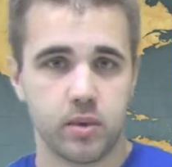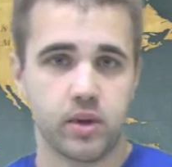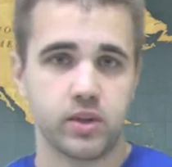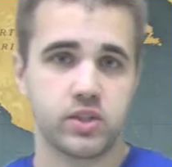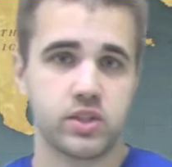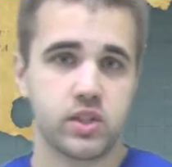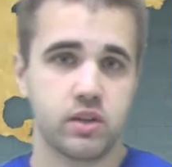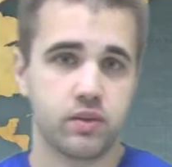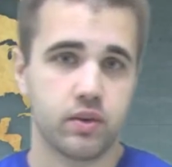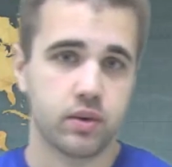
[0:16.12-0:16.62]
about
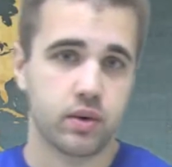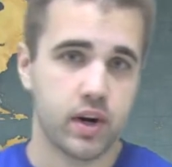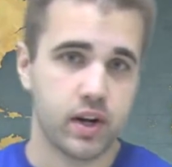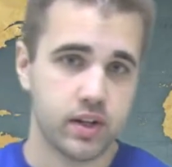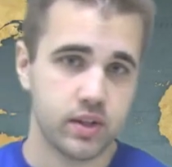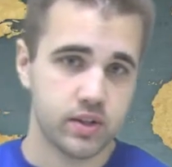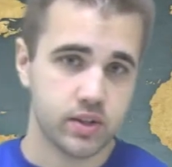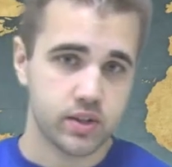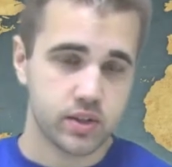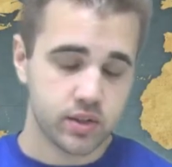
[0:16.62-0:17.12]
civil
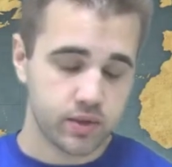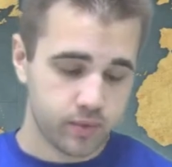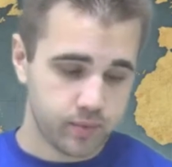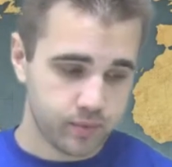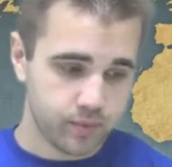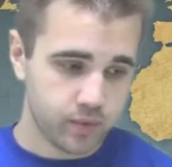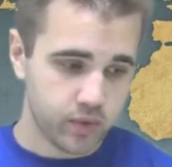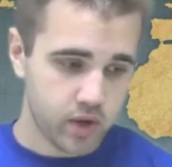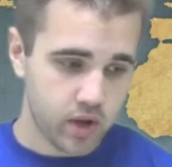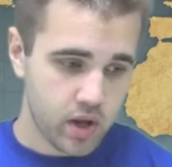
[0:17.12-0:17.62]
rights.
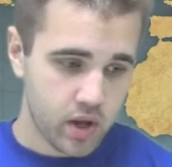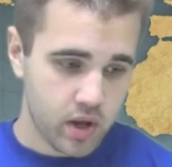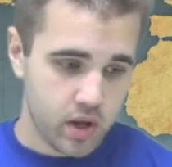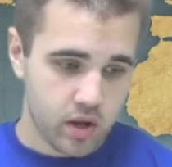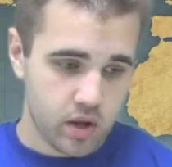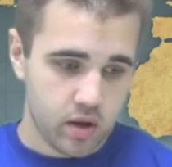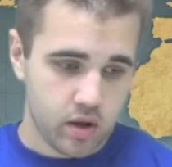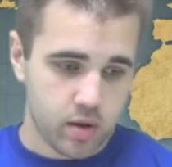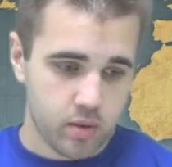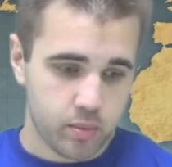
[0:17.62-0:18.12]

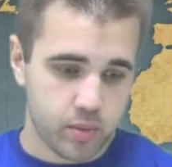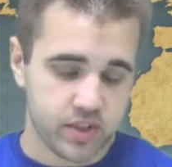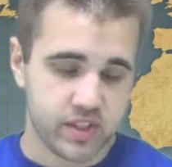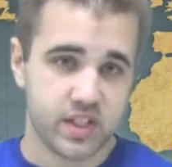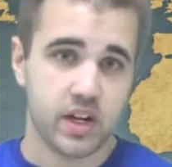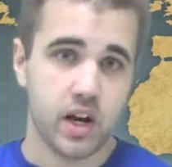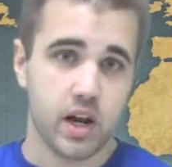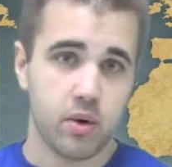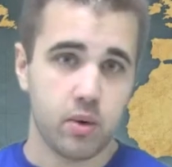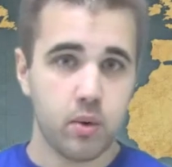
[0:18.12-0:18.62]
But
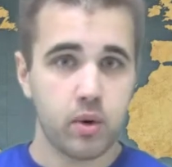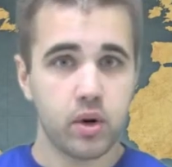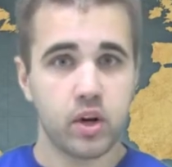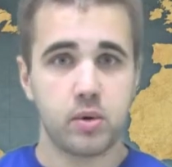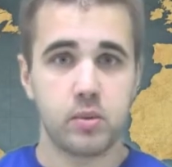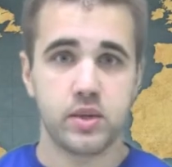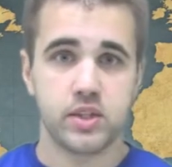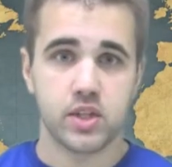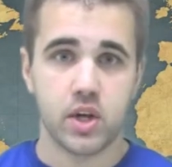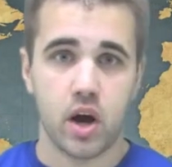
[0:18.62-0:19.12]
today what we're
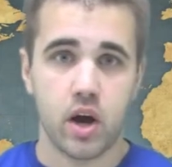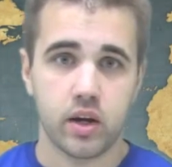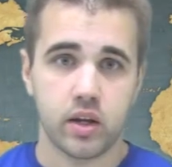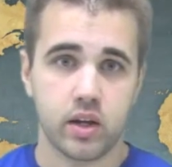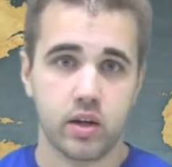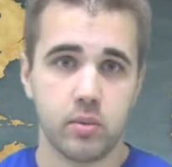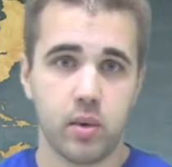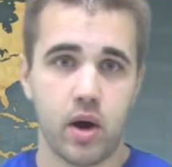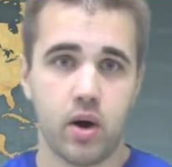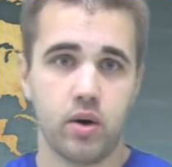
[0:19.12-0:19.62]
going to be
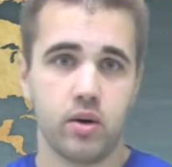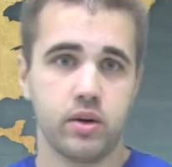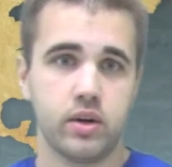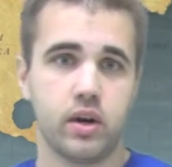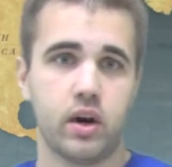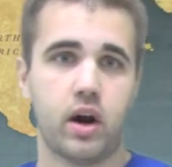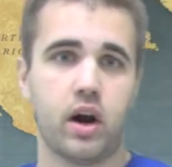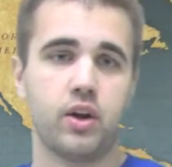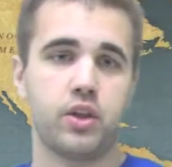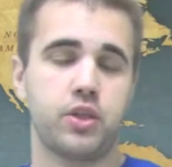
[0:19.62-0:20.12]
talking
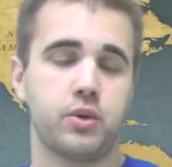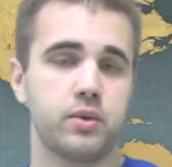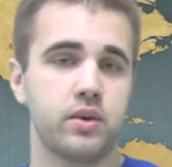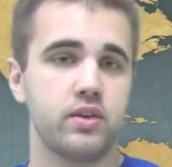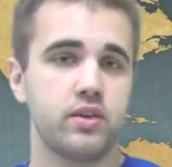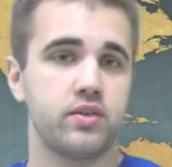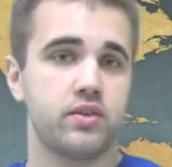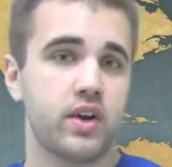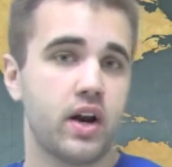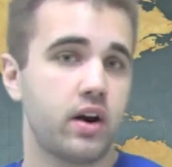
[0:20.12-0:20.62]
about are
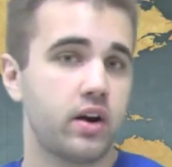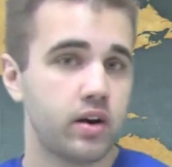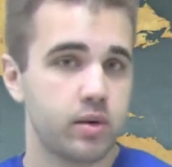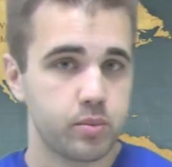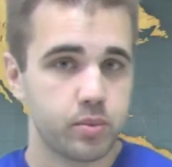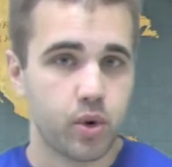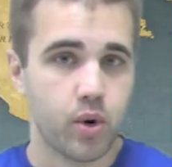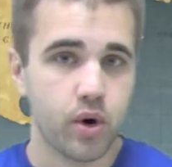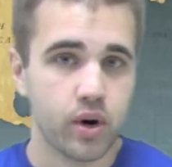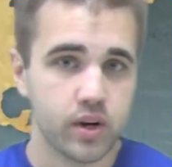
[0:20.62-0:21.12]
three very
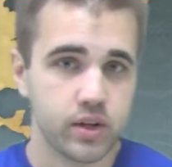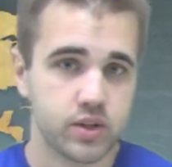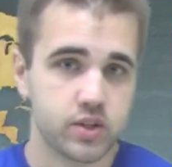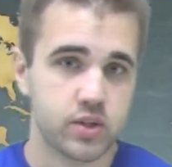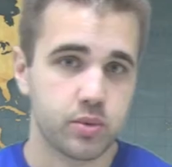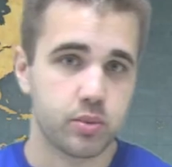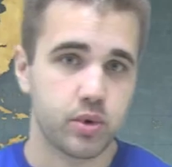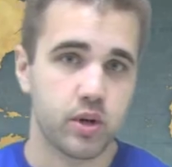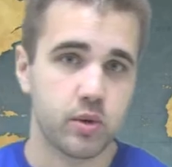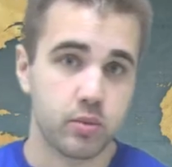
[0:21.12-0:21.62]
important
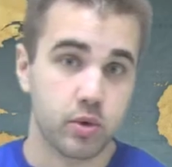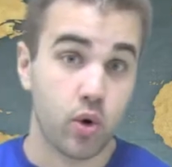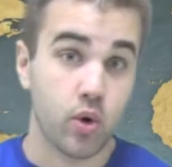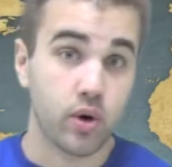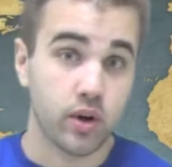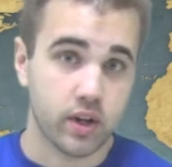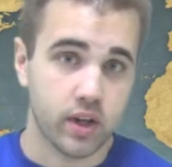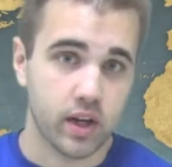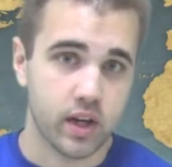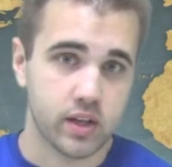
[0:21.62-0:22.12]
Supreme
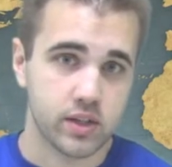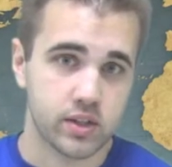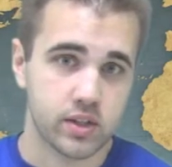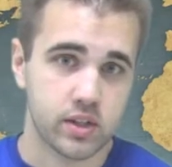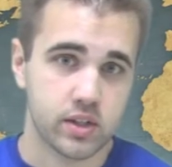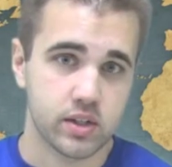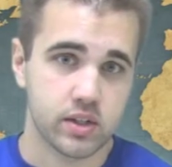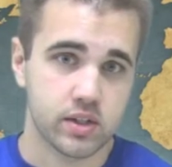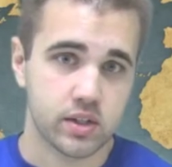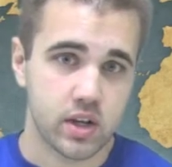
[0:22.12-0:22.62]
Court
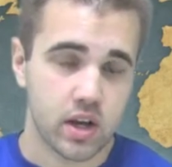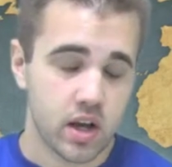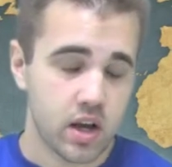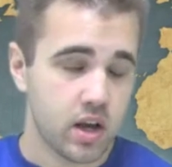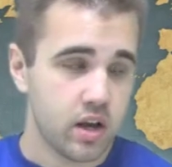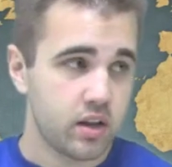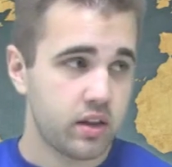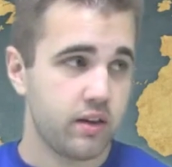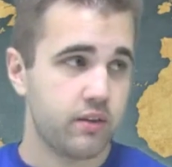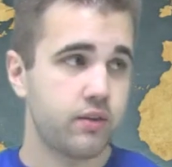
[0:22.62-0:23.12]
cases
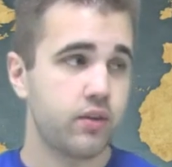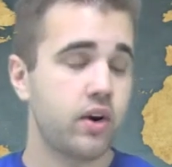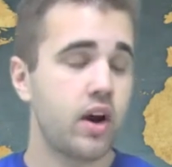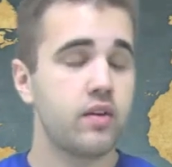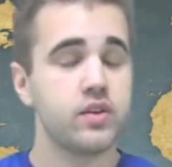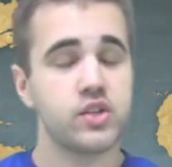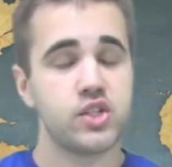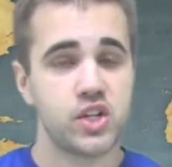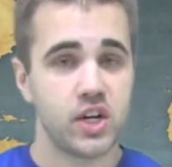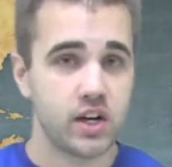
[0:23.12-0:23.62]
that
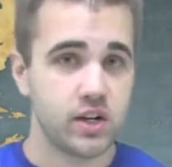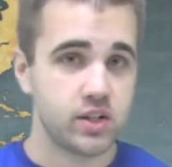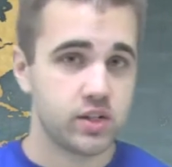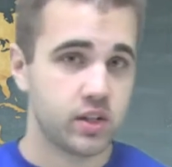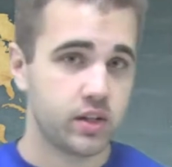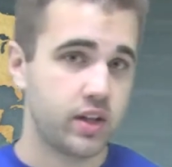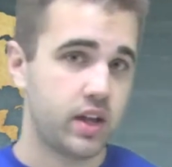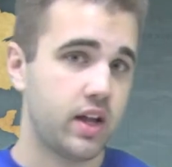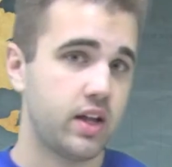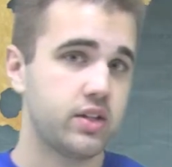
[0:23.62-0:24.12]
forever change
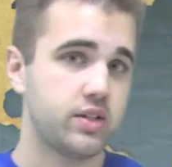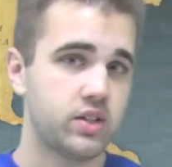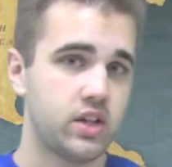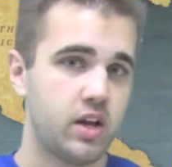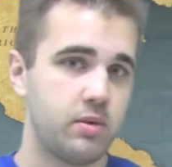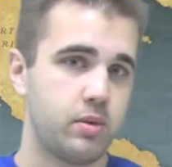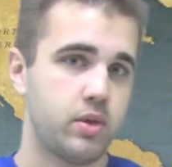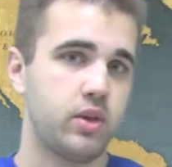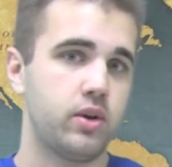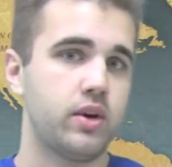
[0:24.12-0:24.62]
the
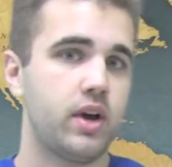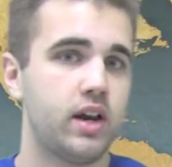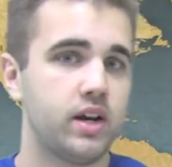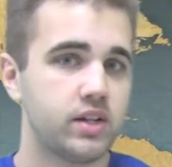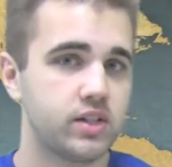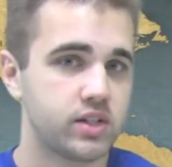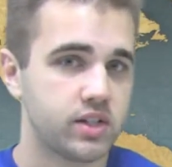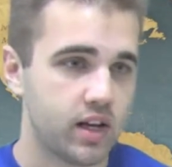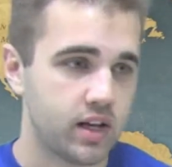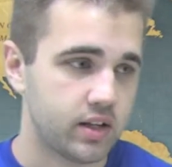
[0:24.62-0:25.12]
landscape of the
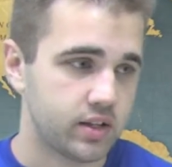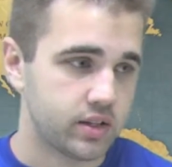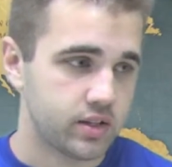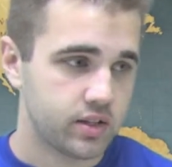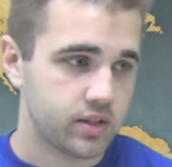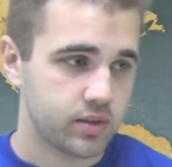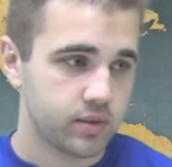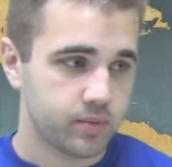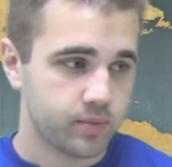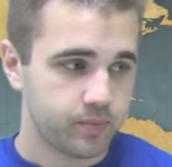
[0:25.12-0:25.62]
United
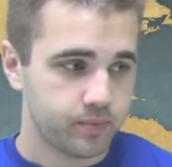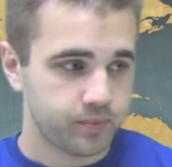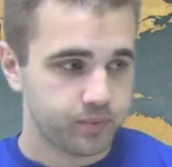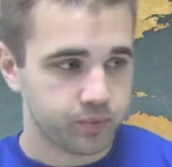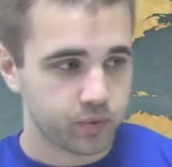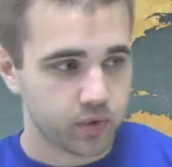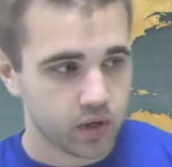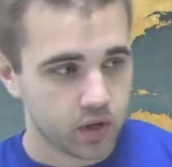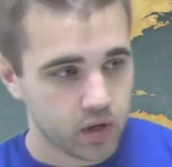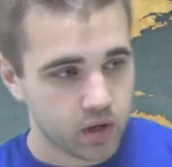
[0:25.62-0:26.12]
States.
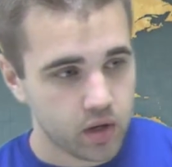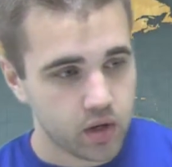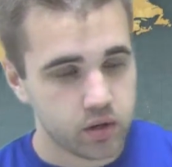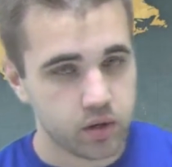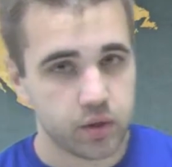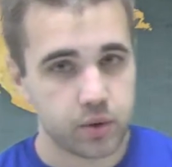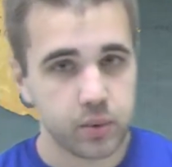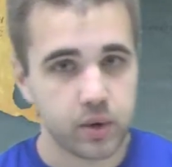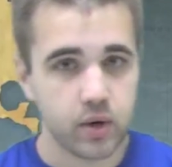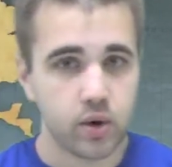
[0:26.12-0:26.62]

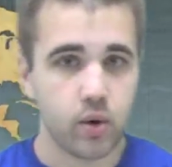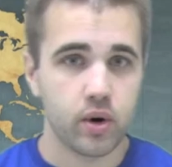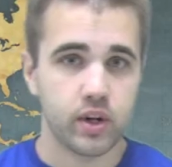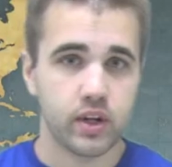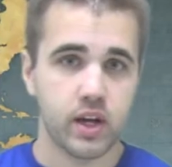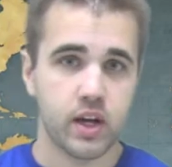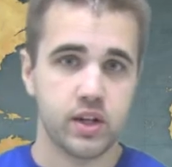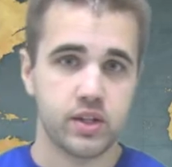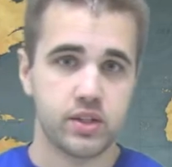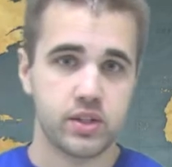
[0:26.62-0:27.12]
Three
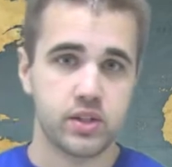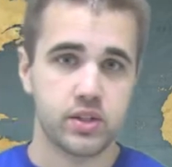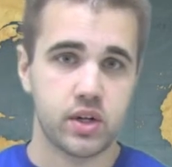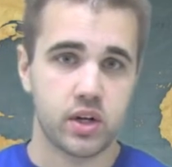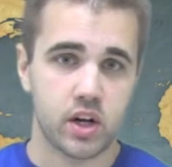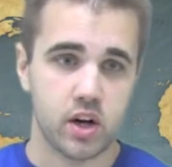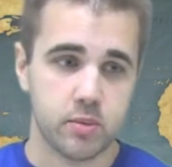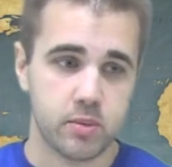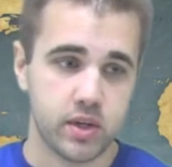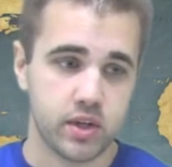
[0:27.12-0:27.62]
court cases are
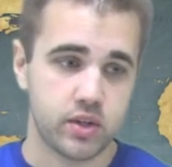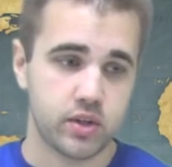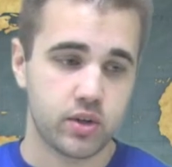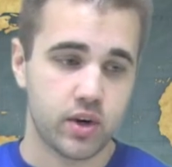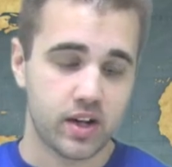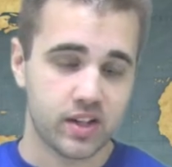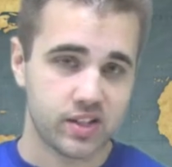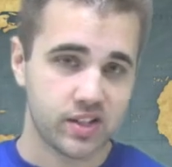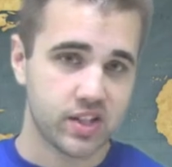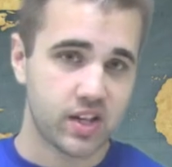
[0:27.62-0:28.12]
going to be
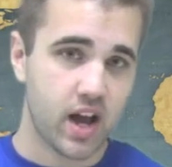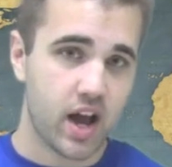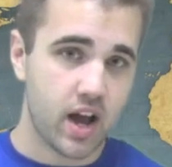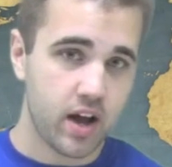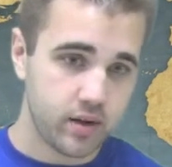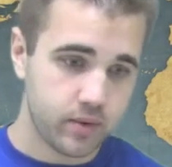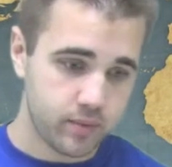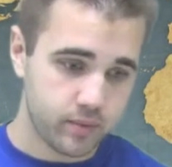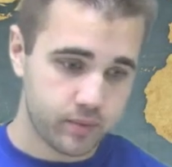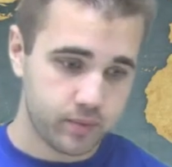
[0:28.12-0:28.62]
Dred
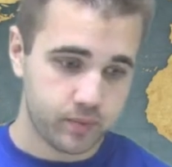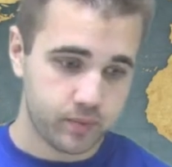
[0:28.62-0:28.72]
Scott,